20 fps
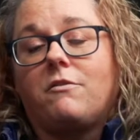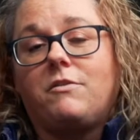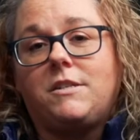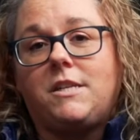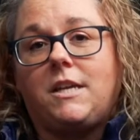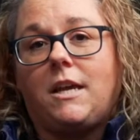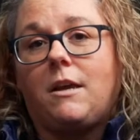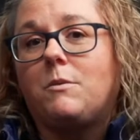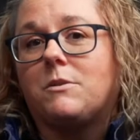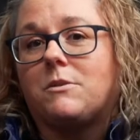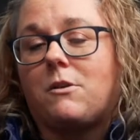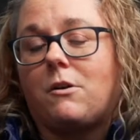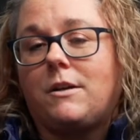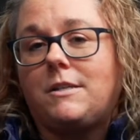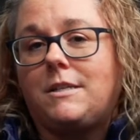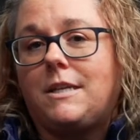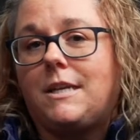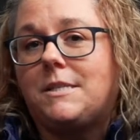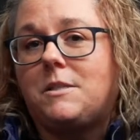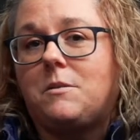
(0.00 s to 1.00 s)
Fatigue was
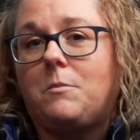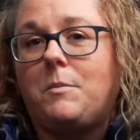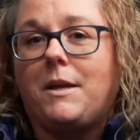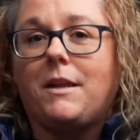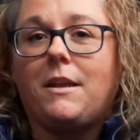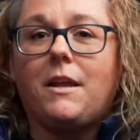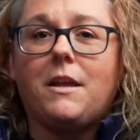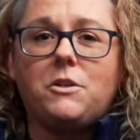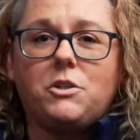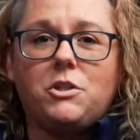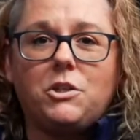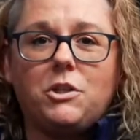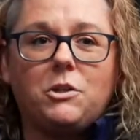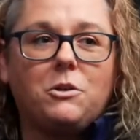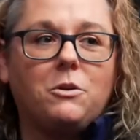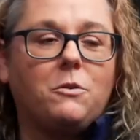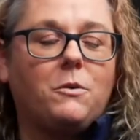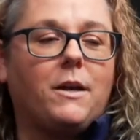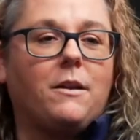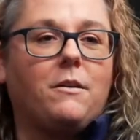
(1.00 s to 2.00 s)
starting to get to be an
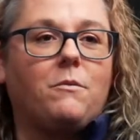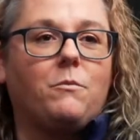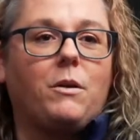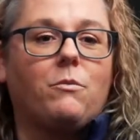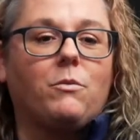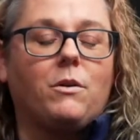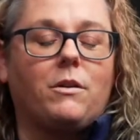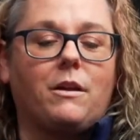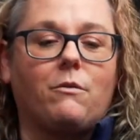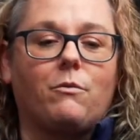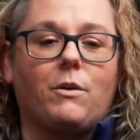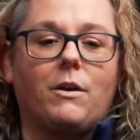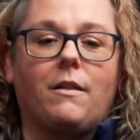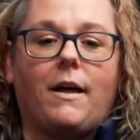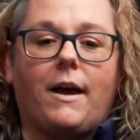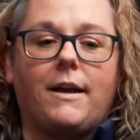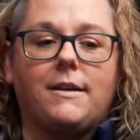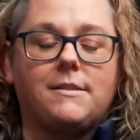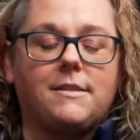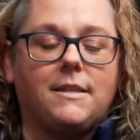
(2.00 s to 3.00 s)
issue, and we really
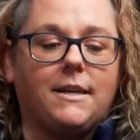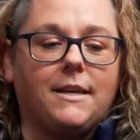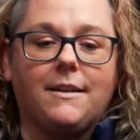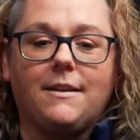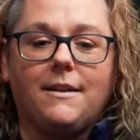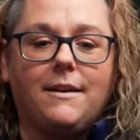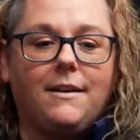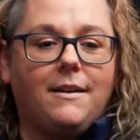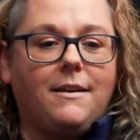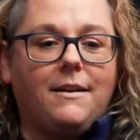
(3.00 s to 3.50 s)
realized that